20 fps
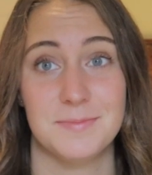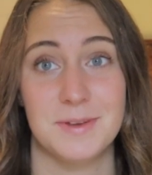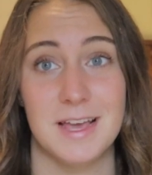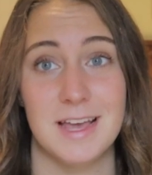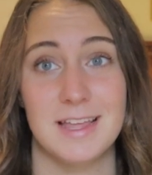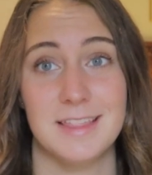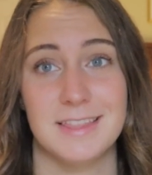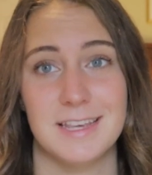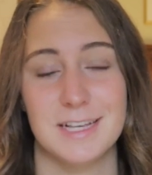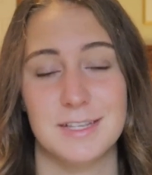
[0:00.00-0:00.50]

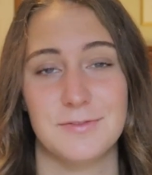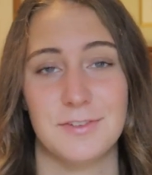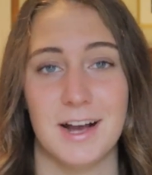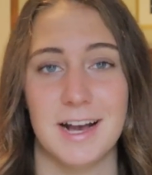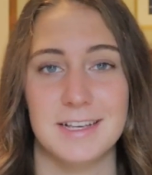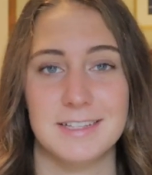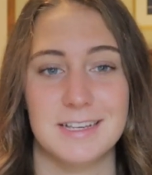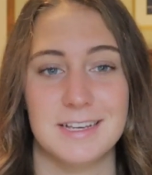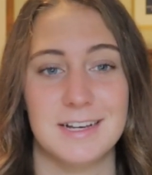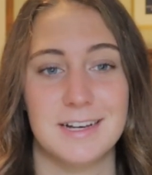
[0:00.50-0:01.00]
and thanks for
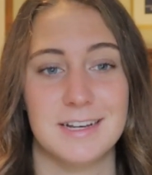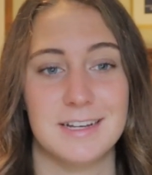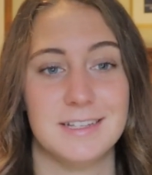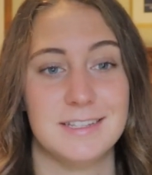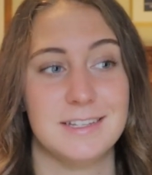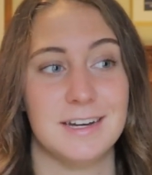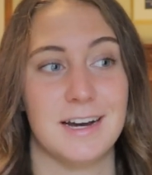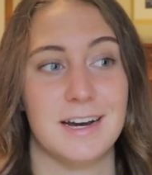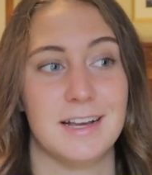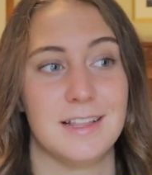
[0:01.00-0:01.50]
asking,
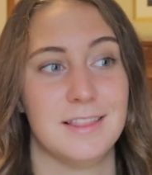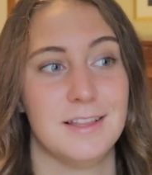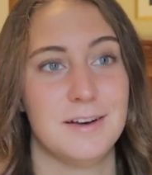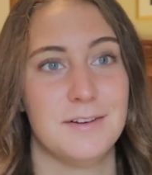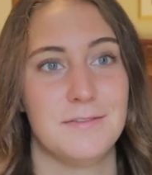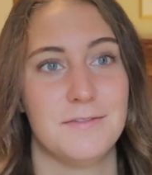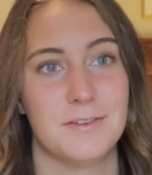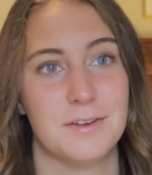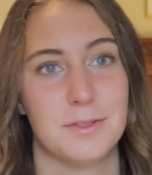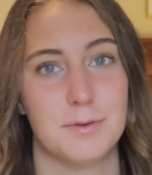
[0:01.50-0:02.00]
because I
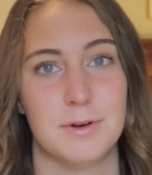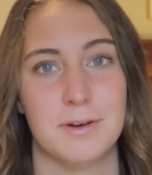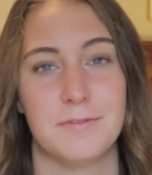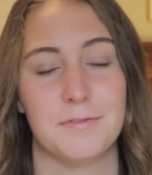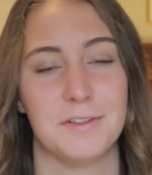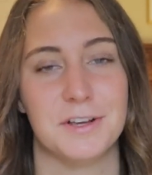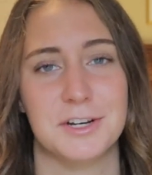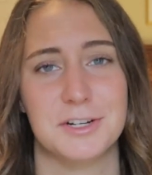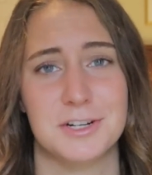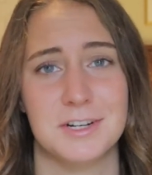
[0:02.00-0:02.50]
love the
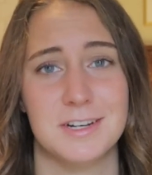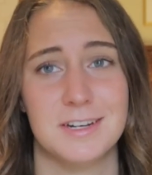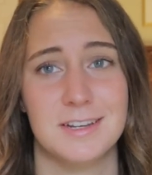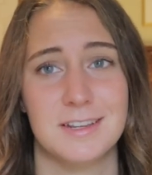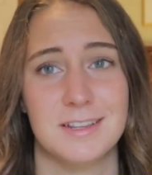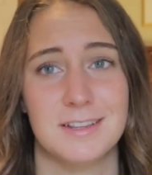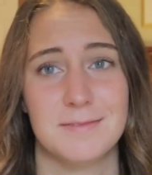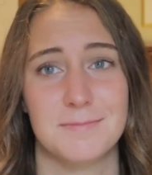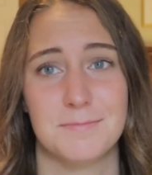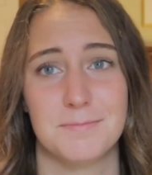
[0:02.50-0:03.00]

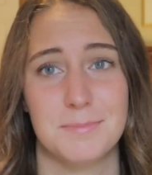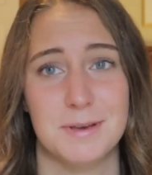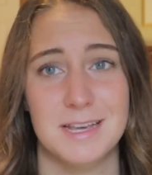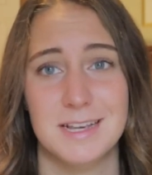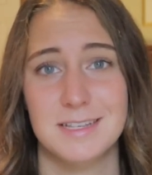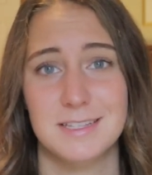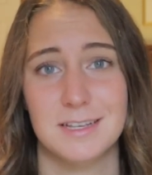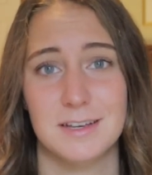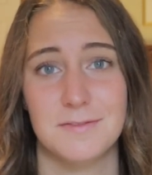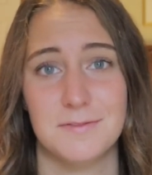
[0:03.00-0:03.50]
reflection
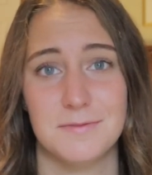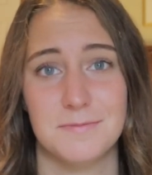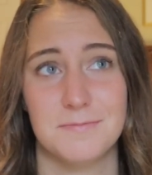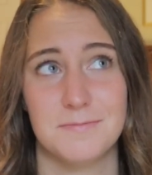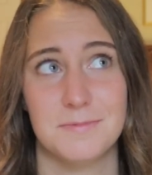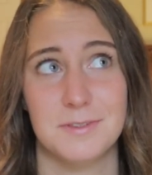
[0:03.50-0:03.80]
piece of